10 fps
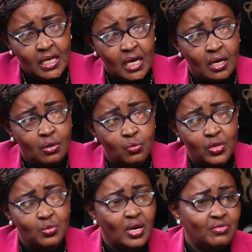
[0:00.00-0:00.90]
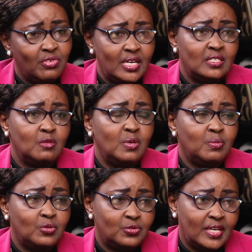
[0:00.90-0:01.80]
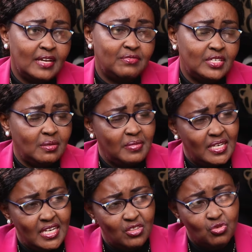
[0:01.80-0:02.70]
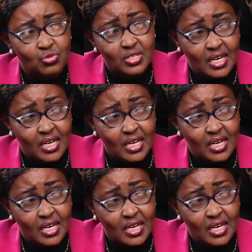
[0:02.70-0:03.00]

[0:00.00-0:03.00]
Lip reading: We were advising people to get vitamin D through